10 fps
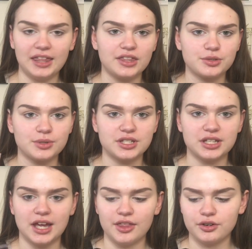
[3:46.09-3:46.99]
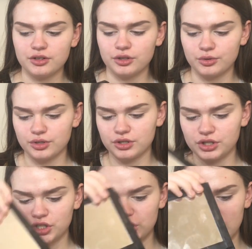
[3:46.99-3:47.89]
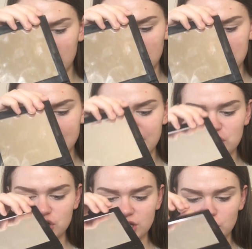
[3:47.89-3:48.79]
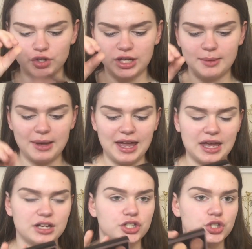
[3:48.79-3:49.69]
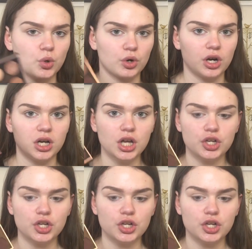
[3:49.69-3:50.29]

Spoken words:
and this one together, those are the shades Beaches and Cream and Sora.